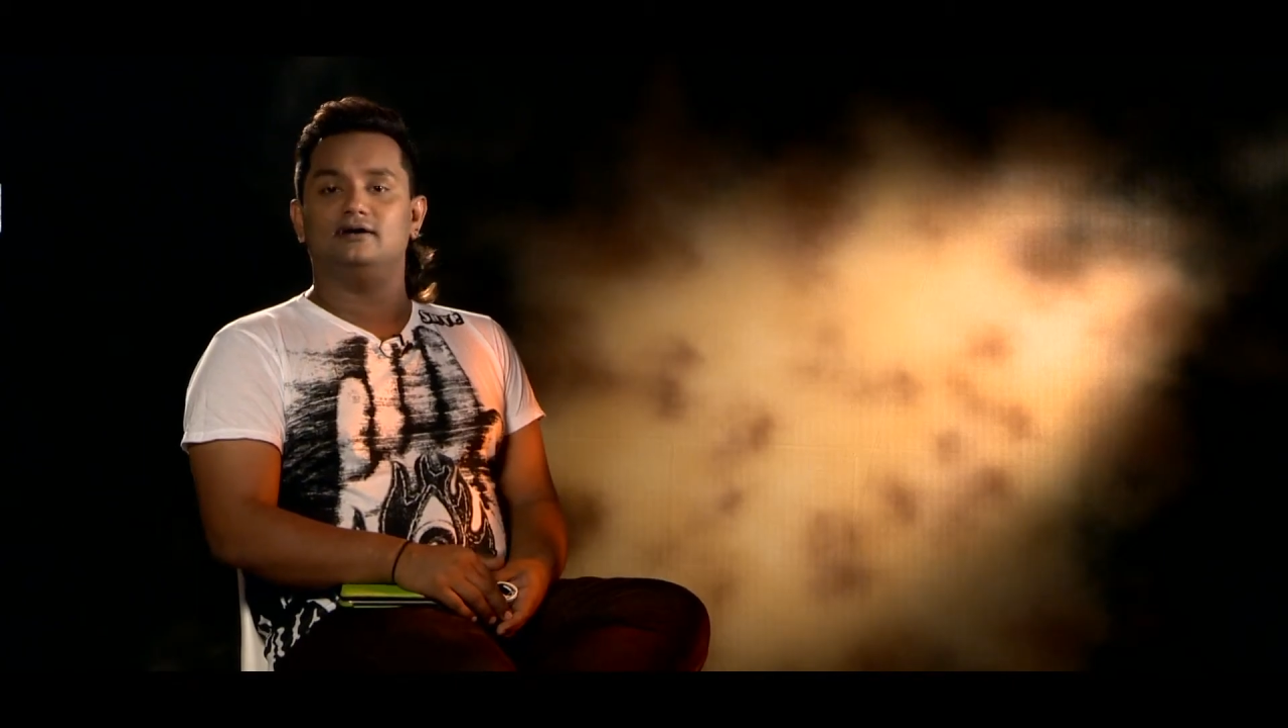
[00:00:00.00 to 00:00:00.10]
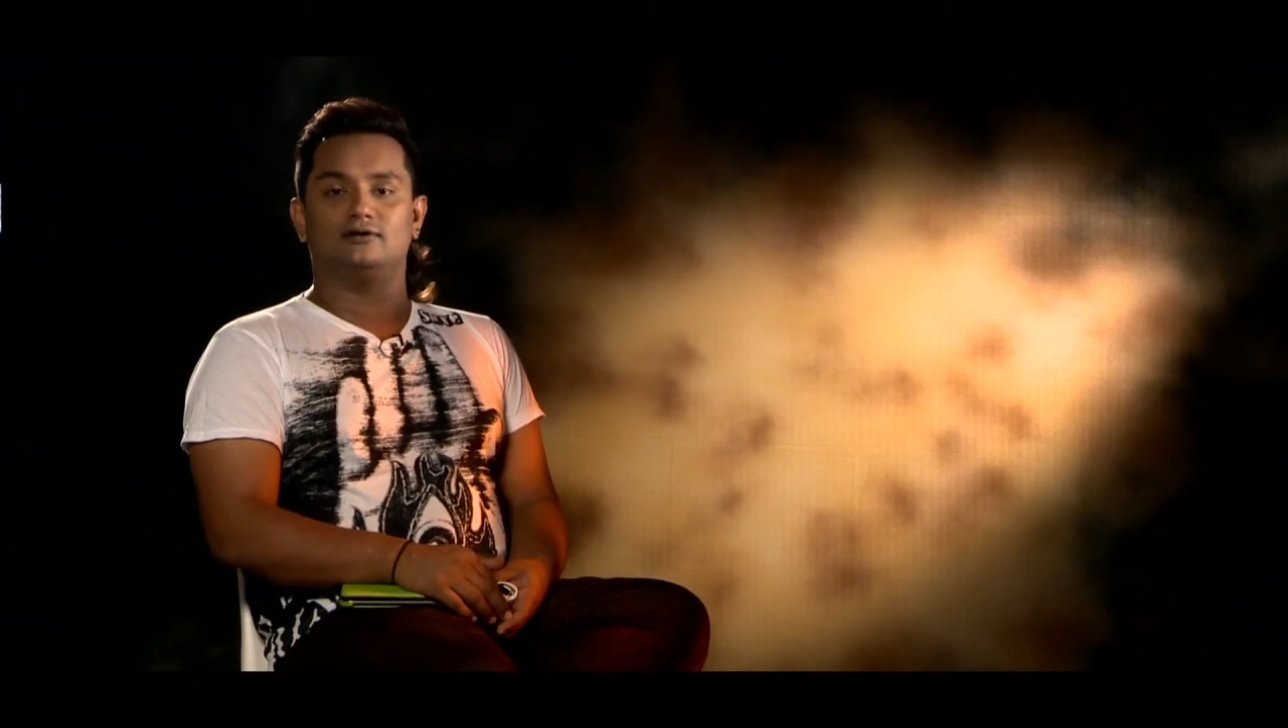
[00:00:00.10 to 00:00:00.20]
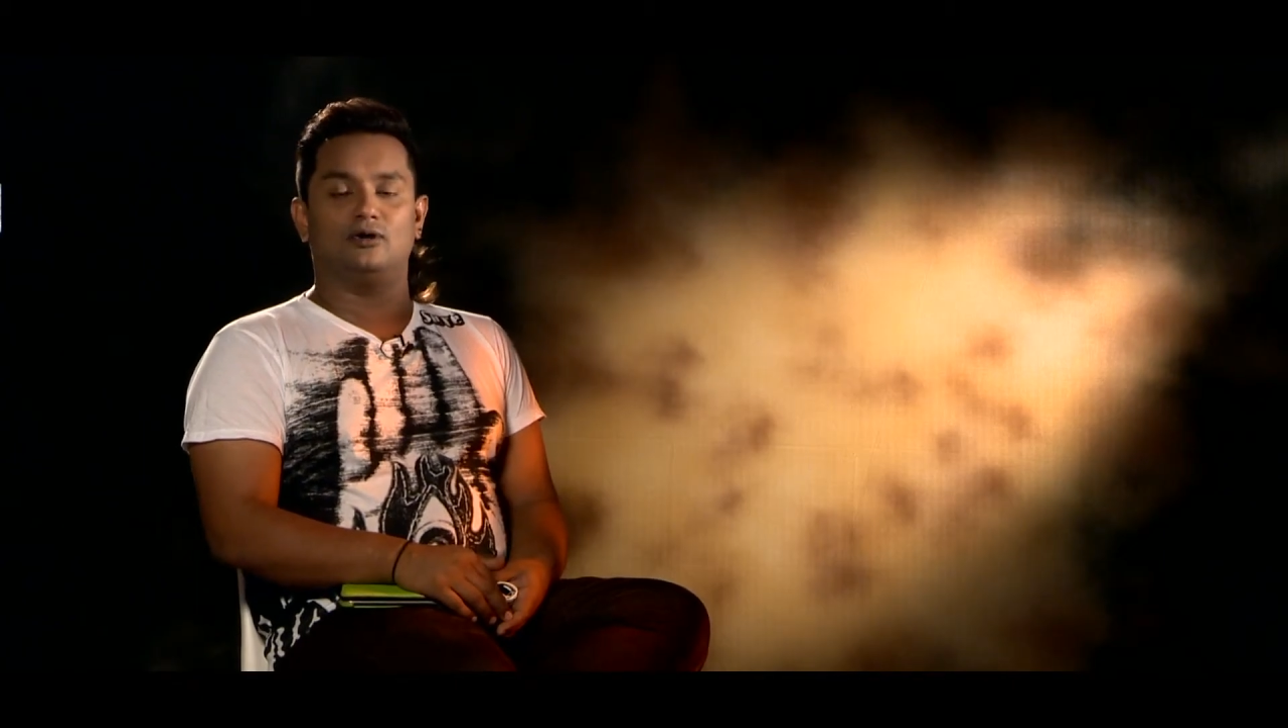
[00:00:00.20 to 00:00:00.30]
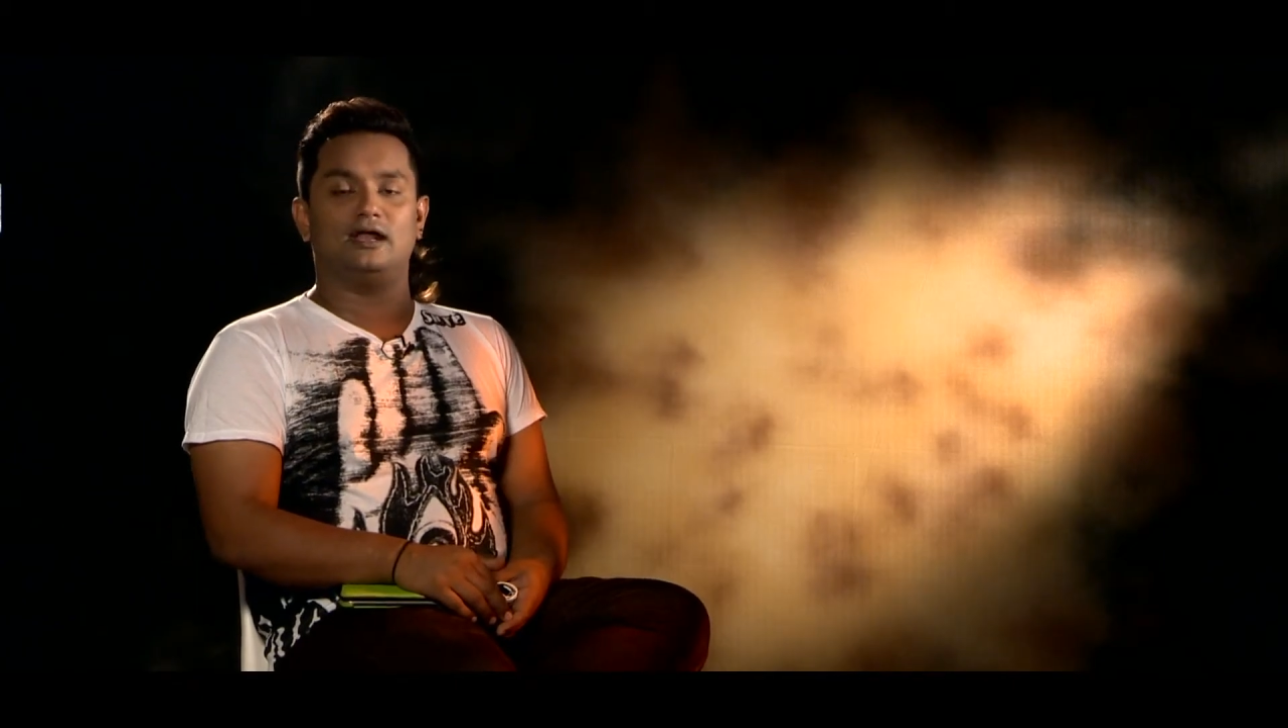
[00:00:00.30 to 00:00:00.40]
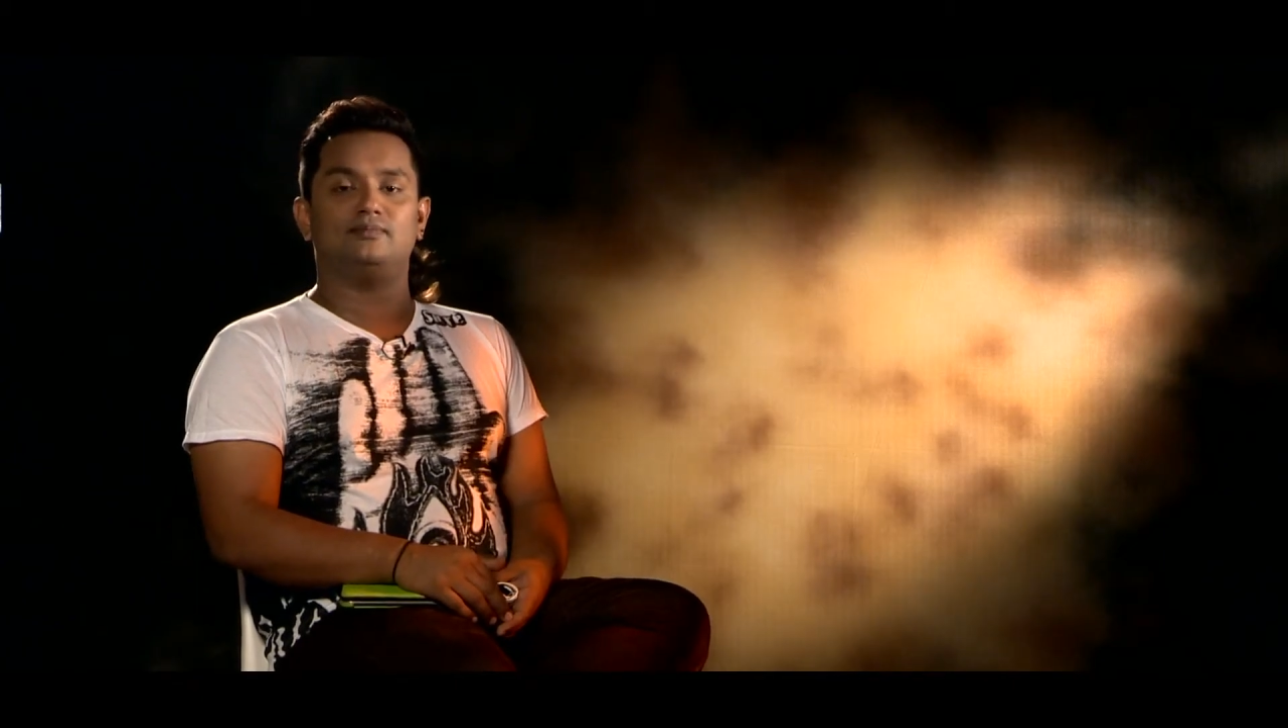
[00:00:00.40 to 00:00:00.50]

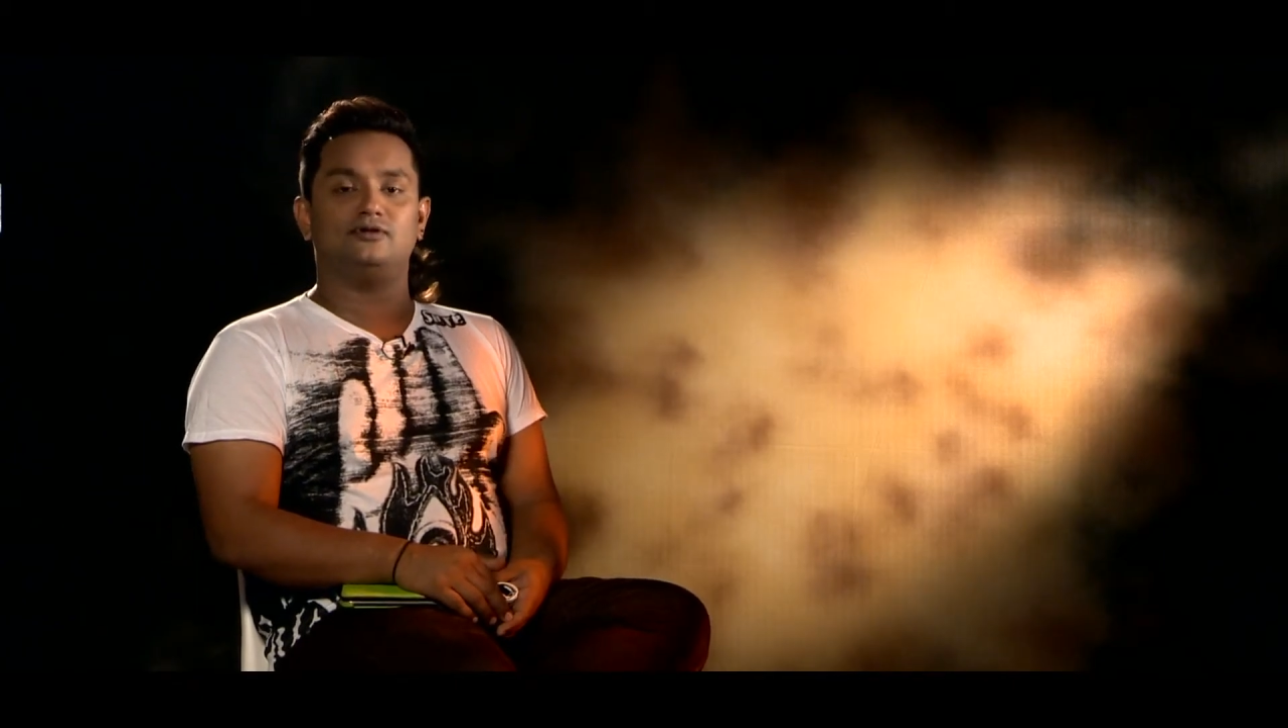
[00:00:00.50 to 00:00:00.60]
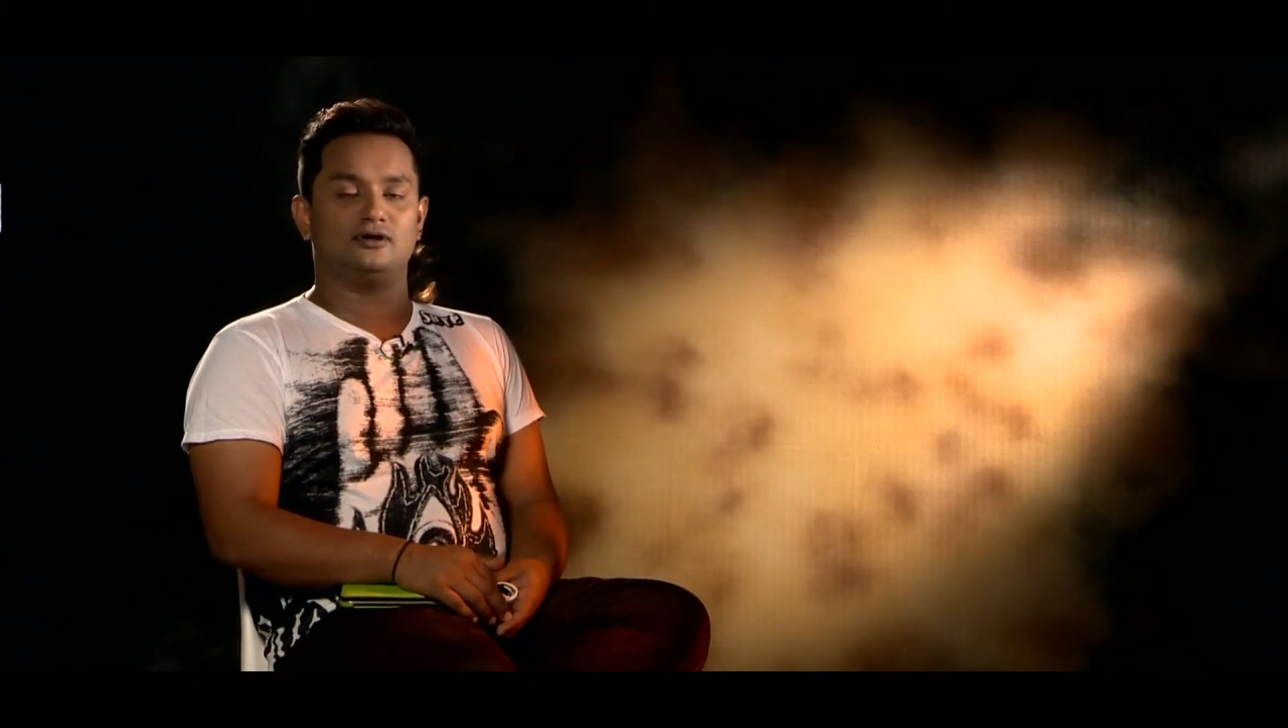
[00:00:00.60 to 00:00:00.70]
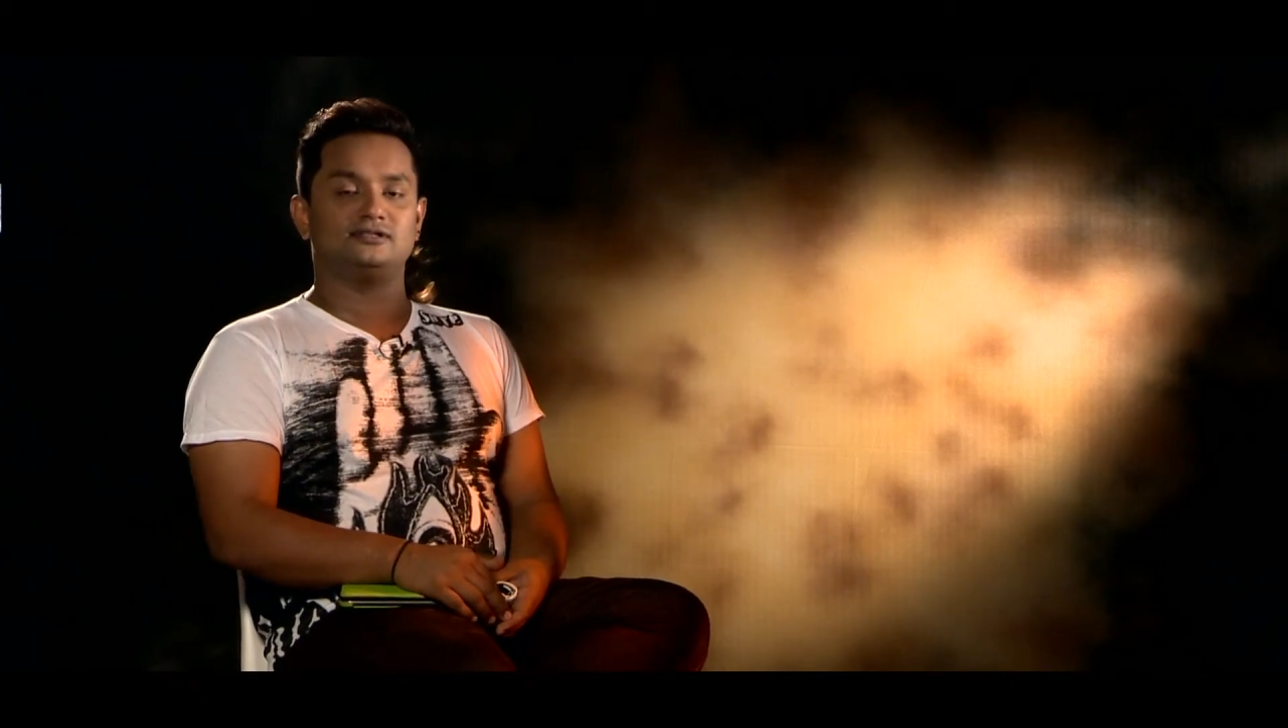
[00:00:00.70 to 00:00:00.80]
roll up your